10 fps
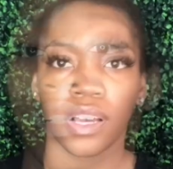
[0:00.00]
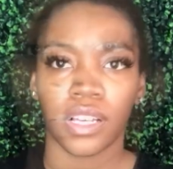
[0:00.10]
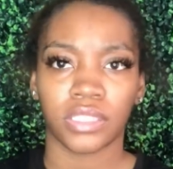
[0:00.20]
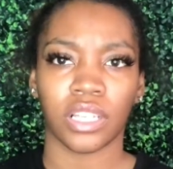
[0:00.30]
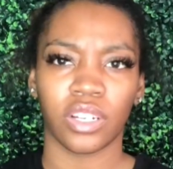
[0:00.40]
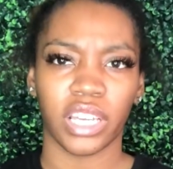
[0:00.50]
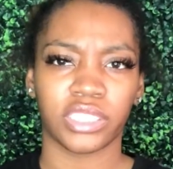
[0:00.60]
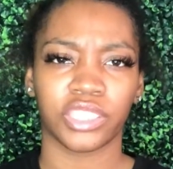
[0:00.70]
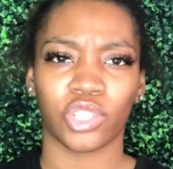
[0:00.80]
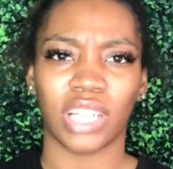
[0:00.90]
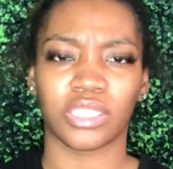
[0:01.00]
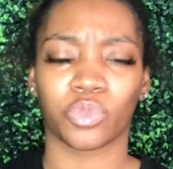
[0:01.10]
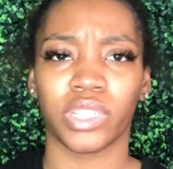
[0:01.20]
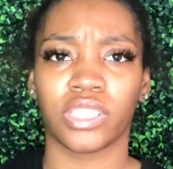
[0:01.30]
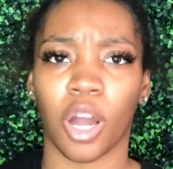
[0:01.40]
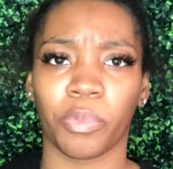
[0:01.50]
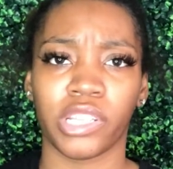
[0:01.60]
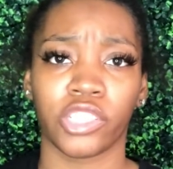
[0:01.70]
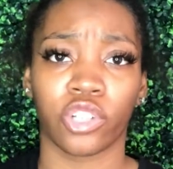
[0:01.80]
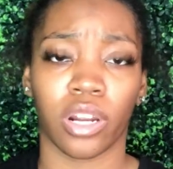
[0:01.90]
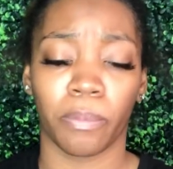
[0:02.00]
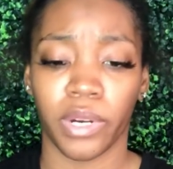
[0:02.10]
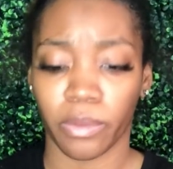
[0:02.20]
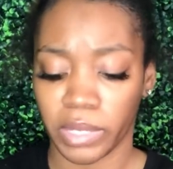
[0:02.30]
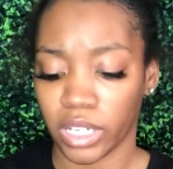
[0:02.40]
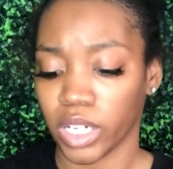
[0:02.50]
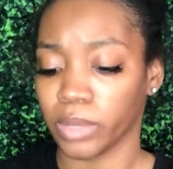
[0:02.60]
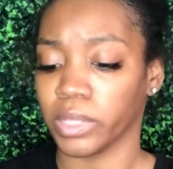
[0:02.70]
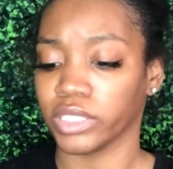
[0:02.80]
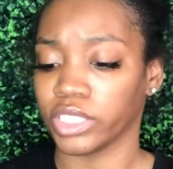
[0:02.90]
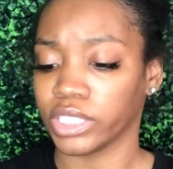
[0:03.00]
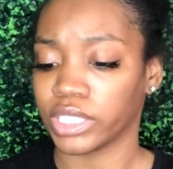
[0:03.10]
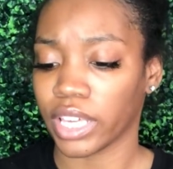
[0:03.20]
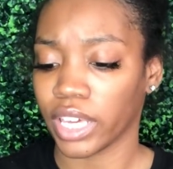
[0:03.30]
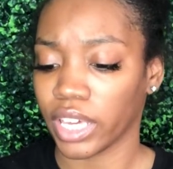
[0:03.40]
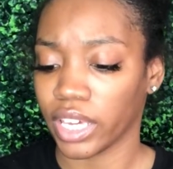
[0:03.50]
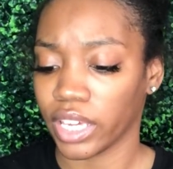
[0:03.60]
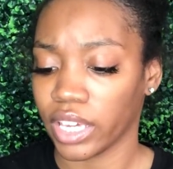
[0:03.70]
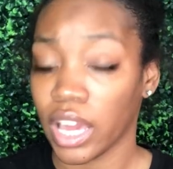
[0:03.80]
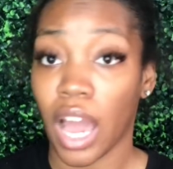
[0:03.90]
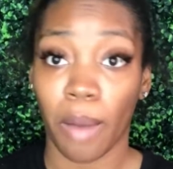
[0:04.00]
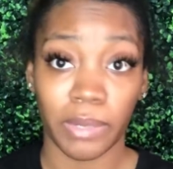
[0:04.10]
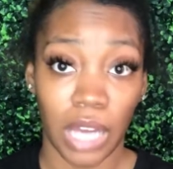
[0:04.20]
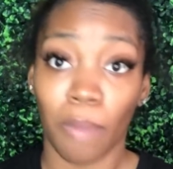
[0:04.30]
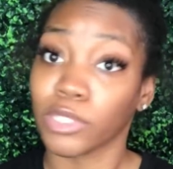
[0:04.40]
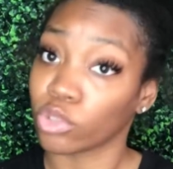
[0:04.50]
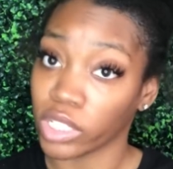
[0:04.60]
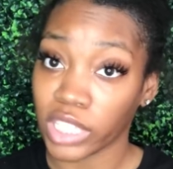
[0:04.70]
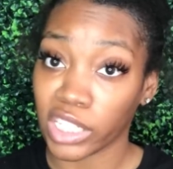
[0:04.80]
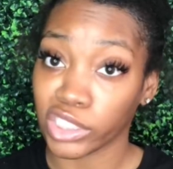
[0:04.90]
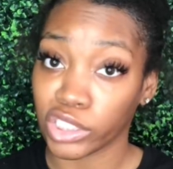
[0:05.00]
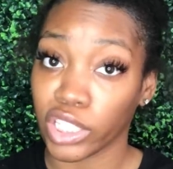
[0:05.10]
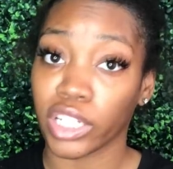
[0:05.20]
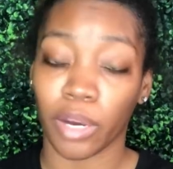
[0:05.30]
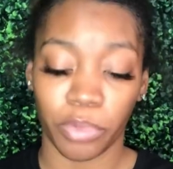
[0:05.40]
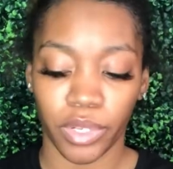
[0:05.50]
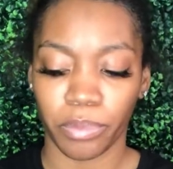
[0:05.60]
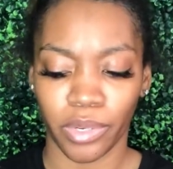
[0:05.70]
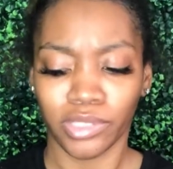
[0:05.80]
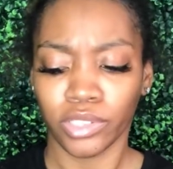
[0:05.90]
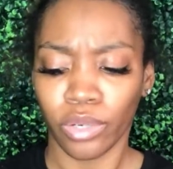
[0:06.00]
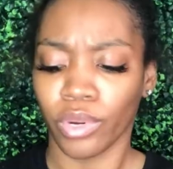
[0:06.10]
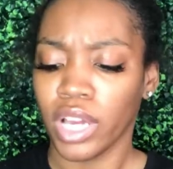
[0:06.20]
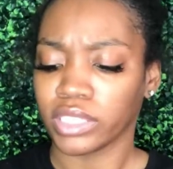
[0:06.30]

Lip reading: So yeah, she tried to sweet talk me. She tried to butter me up, and she said, I'm a screenshot this shit, and I'll put up here too.